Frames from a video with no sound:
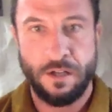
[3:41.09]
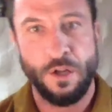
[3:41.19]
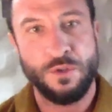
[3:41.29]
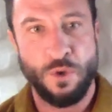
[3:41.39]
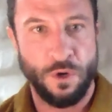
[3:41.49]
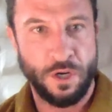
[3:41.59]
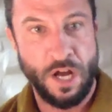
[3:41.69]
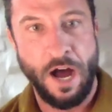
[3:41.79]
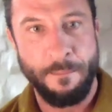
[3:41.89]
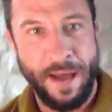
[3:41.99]
close quarter
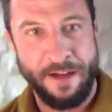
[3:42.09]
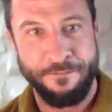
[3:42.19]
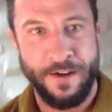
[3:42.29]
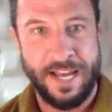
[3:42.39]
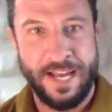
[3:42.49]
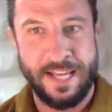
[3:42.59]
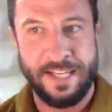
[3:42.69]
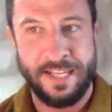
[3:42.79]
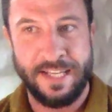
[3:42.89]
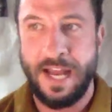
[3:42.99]
combat fights
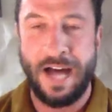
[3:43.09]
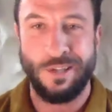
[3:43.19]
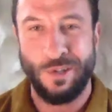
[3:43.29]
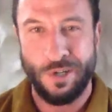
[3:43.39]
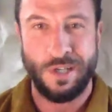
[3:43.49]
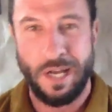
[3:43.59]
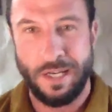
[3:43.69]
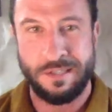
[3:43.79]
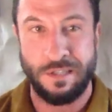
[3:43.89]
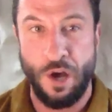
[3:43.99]
and not look kind
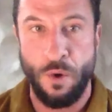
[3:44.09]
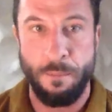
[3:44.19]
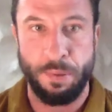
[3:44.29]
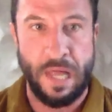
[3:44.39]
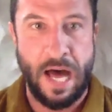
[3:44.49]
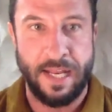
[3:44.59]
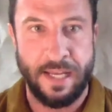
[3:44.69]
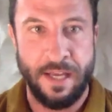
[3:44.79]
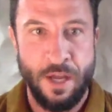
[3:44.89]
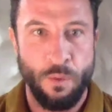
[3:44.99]
of slow and
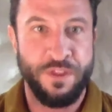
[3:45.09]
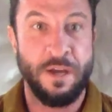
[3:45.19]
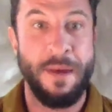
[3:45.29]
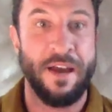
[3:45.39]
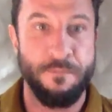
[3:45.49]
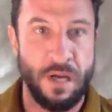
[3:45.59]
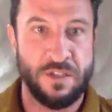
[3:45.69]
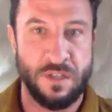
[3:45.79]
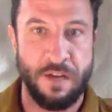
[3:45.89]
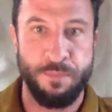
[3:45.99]
plodding with the amount of
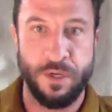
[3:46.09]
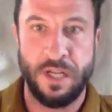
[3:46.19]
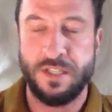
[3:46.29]
muscle that I put on.